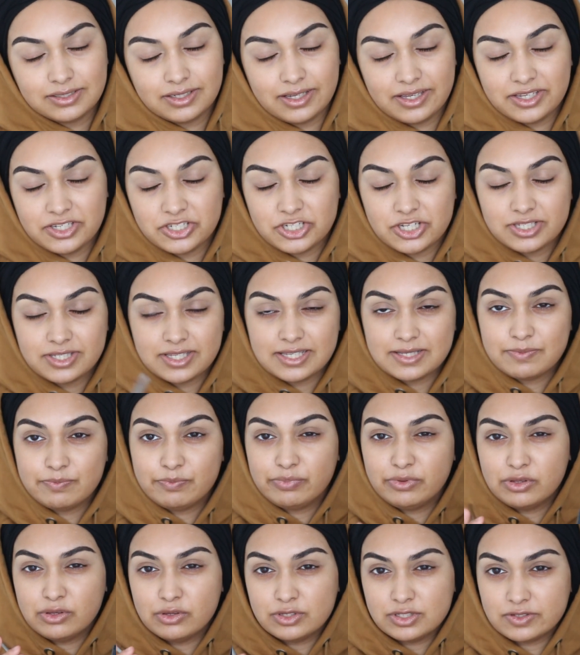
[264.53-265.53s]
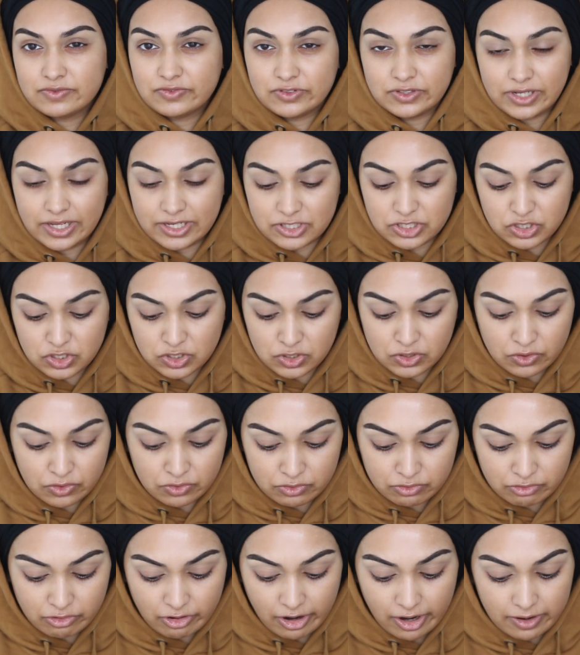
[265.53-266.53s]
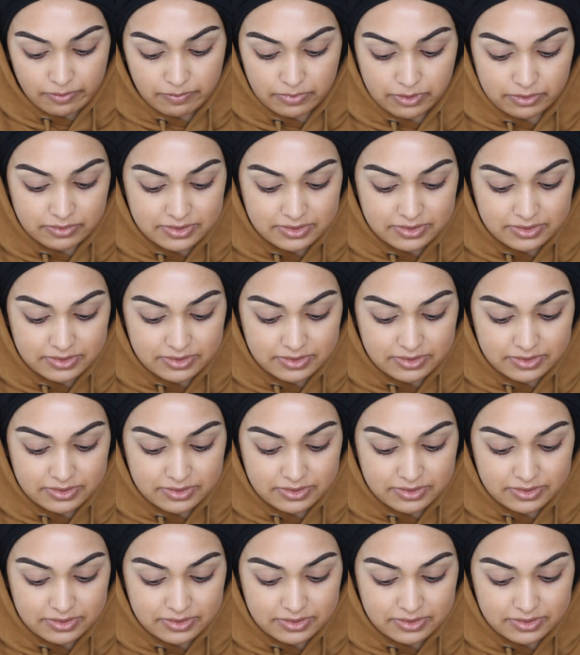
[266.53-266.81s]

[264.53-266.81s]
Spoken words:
it's just this beautiful like duochrome.